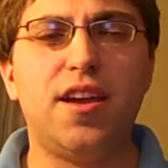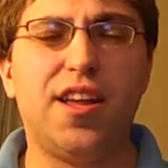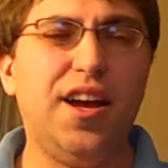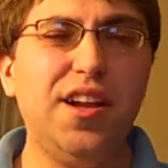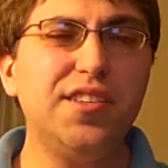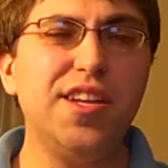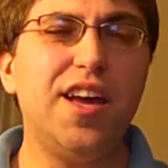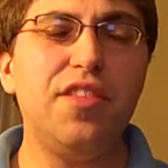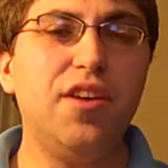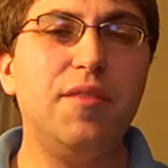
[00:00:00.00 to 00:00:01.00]
and
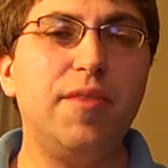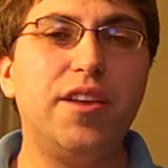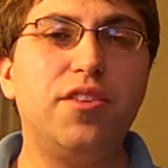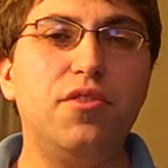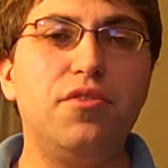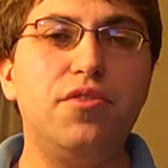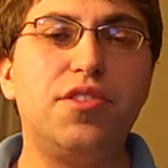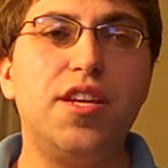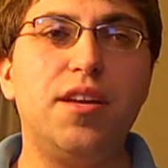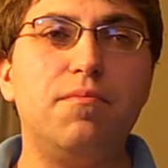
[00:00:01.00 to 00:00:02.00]
honestly, I thought it made Goku
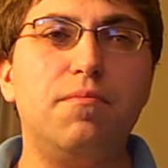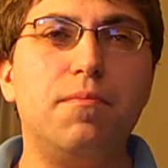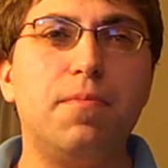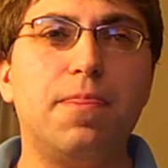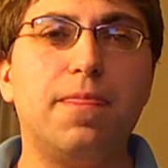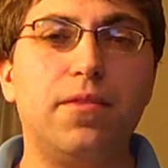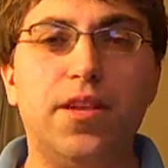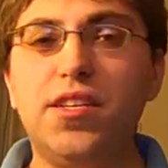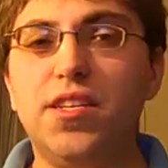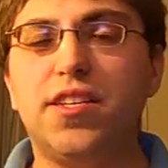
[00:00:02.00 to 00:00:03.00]
seem
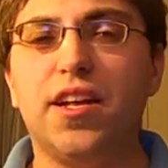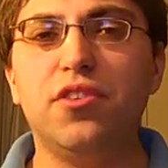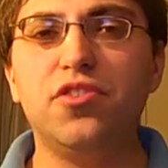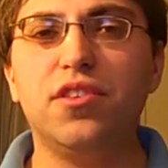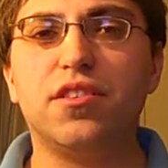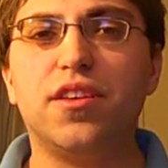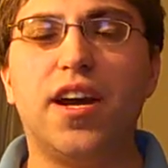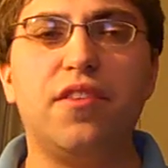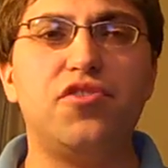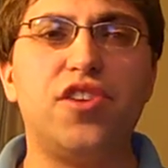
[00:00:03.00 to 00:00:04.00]
less intelligent and
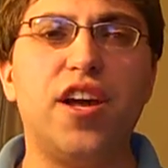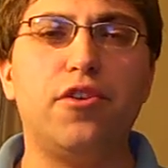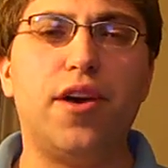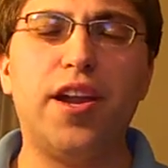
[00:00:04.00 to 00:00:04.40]
kind of shallow.